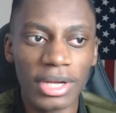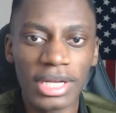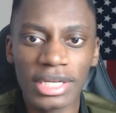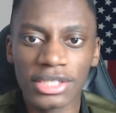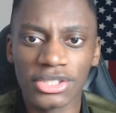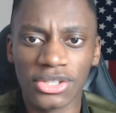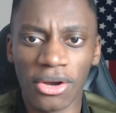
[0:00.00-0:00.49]

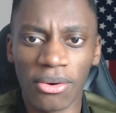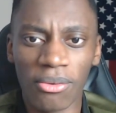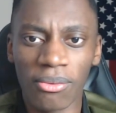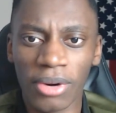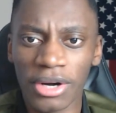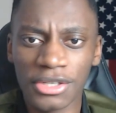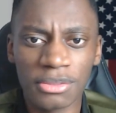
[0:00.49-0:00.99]
So
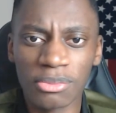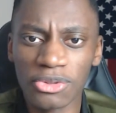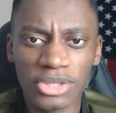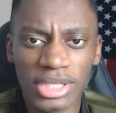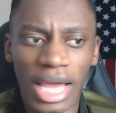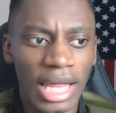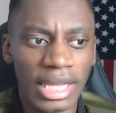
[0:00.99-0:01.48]
where's
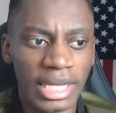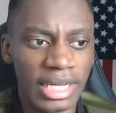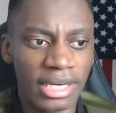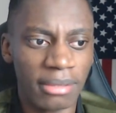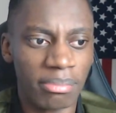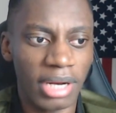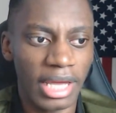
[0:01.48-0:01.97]
Musiala going to
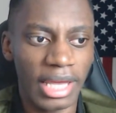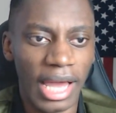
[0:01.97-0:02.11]
play?